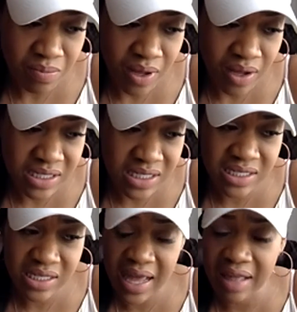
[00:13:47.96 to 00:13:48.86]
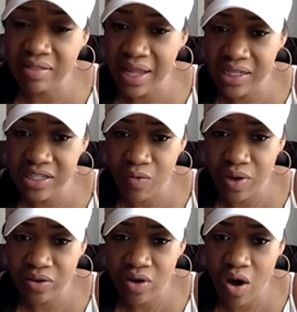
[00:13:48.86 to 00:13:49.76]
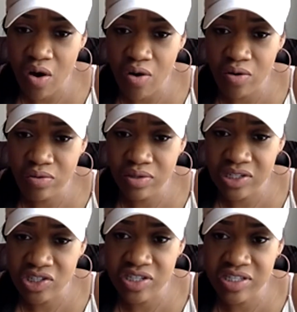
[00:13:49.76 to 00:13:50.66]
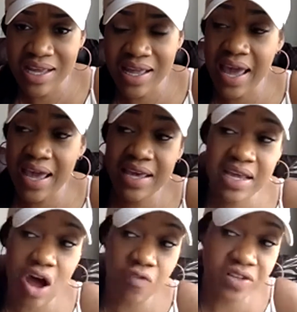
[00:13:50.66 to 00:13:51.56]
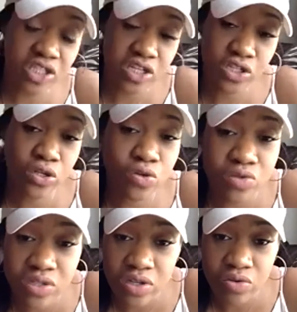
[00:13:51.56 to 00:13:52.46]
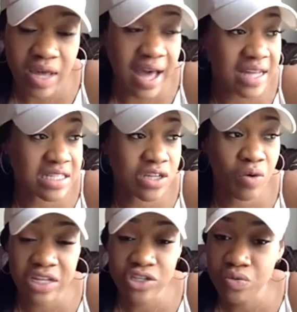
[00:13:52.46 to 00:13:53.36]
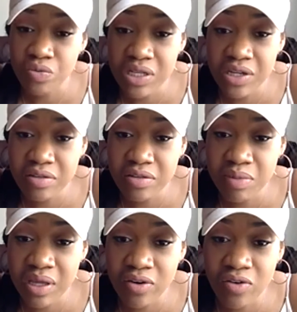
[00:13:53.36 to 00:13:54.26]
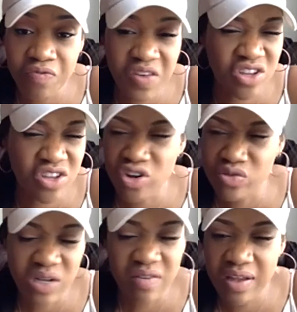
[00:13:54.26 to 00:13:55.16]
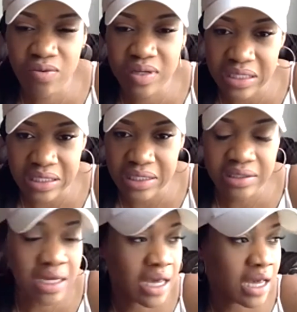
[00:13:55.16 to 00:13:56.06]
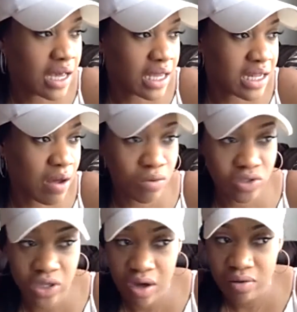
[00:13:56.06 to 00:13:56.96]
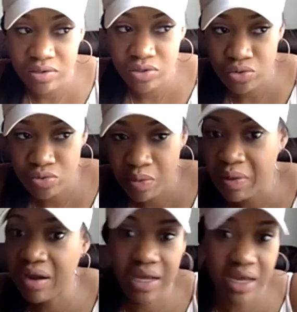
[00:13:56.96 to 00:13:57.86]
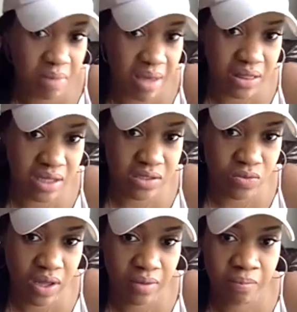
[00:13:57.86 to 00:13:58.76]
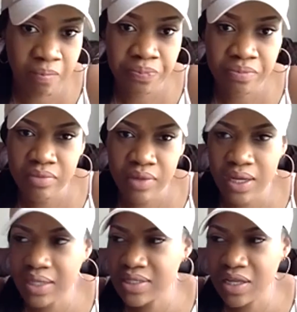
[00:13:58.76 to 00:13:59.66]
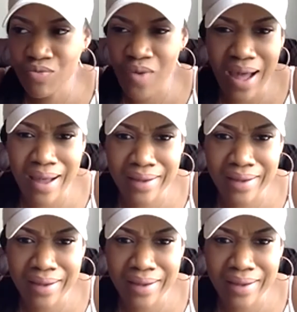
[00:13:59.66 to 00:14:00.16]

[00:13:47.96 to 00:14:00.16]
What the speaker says: assistant athletic director called, and she said, "Hey, get off in Tuscaloosa. You guys go eat your really good meal, feed the girls whatever they want to eat, and then I want y'all to prepare to head back this way." And I said, "Why?"